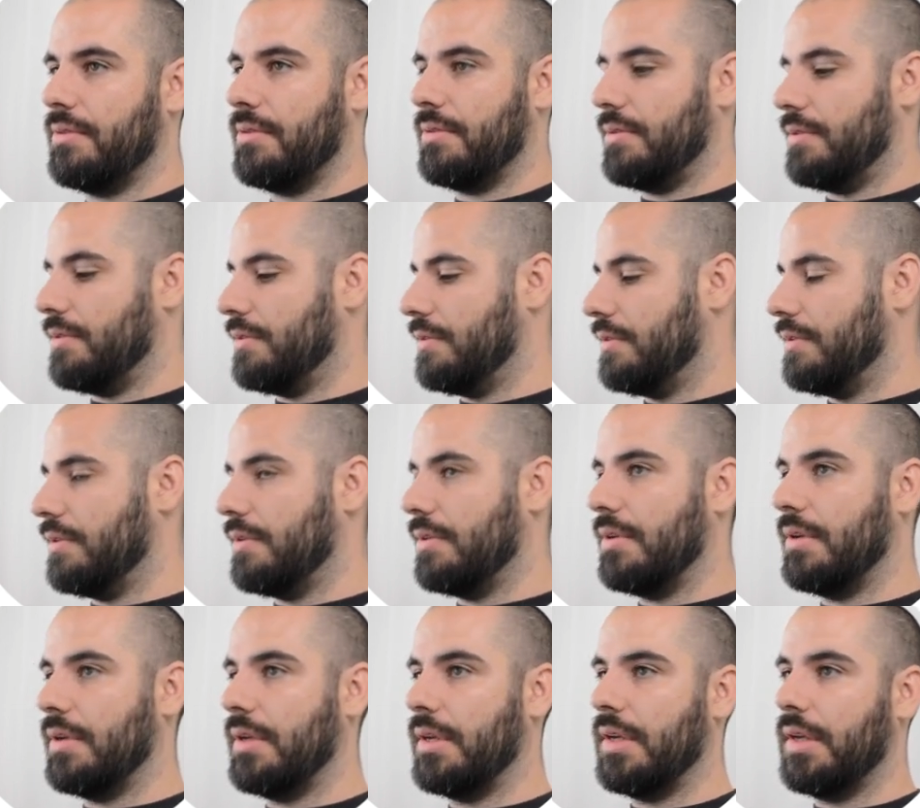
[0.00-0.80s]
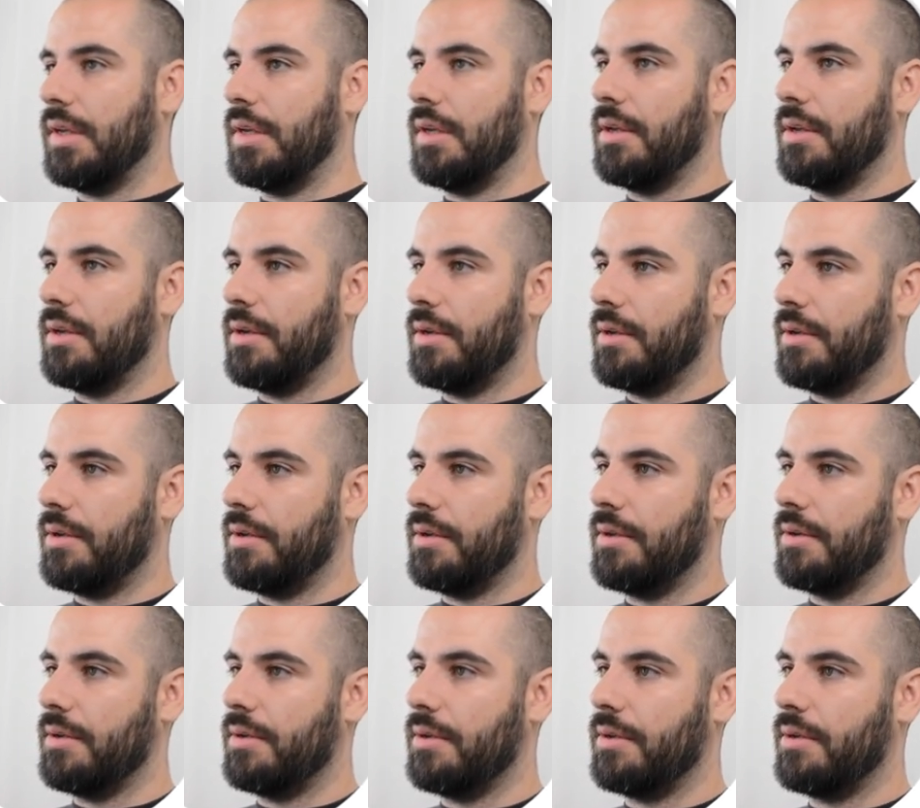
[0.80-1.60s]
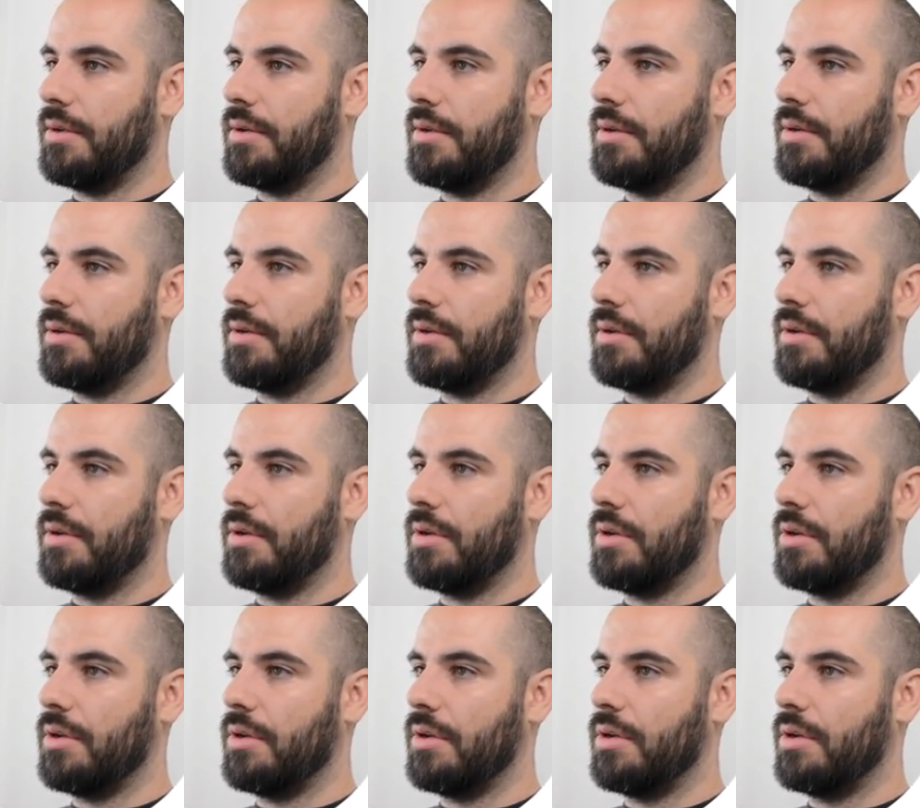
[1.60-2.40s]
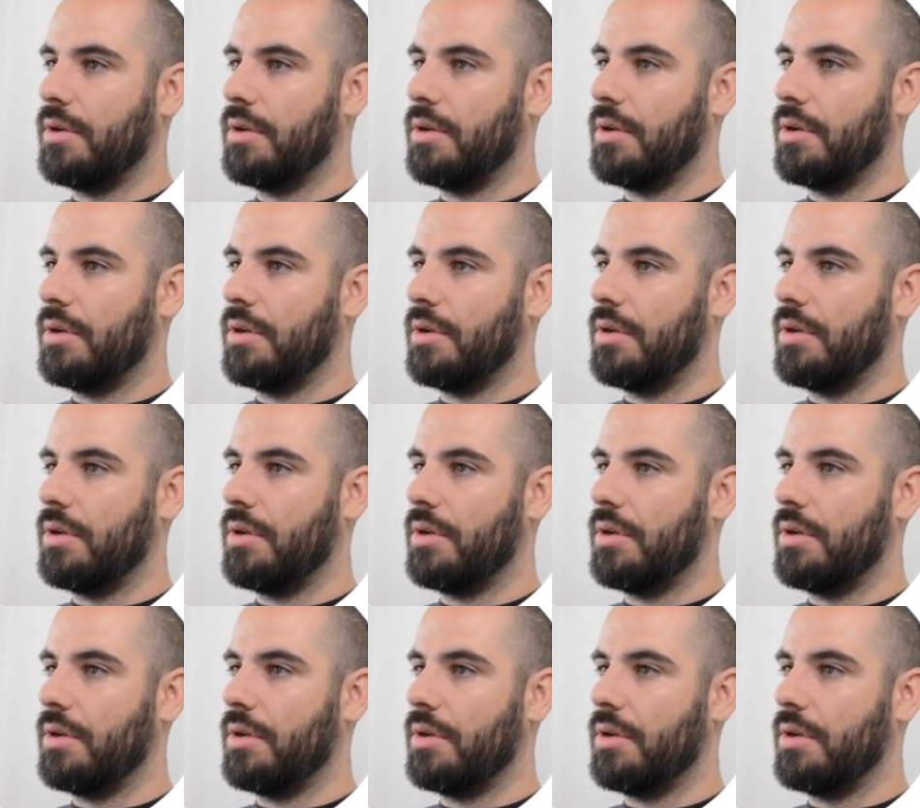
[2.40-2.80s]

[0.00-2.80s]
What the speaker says: (silence)